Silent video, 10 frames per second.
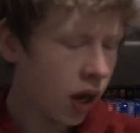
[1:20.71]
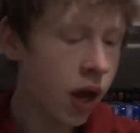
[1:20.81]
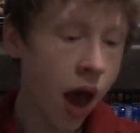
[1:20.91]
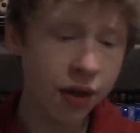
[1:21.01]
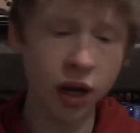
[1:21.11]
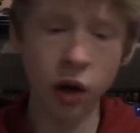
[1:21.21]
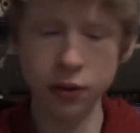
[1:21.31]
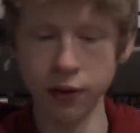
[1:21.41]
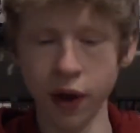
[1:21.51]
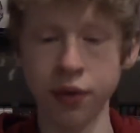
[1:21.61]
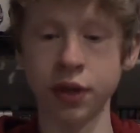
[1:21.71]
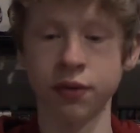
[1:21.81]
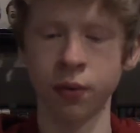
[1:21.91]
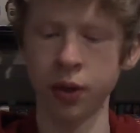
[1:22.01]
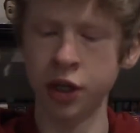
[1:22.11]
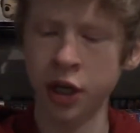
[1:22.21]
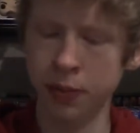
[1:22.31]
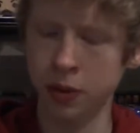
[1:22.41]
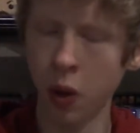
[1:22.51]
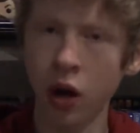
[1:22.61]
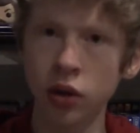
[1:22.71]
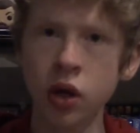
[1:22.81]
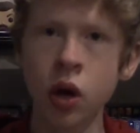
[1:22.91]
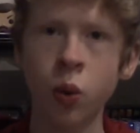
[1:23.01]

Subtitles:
And then I also found this for really cheap as well.